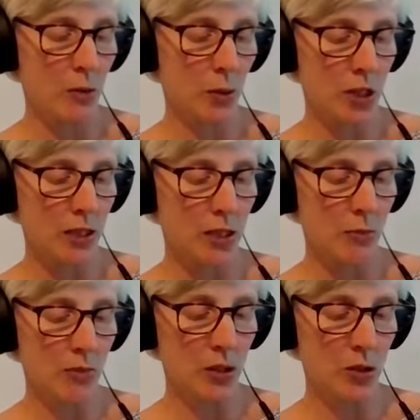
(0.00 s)
which had
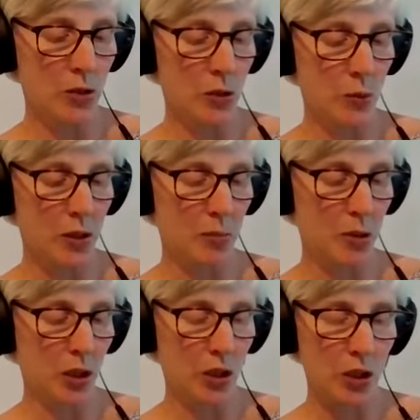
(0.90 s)
something to do with the
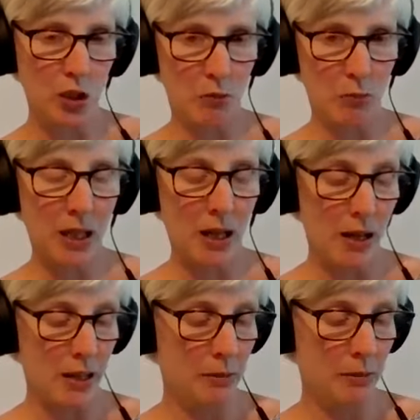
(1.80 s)
production of pig
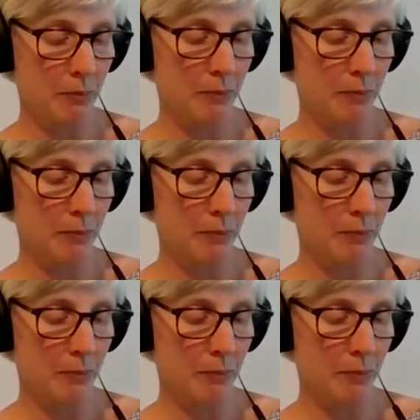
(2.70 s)
iron.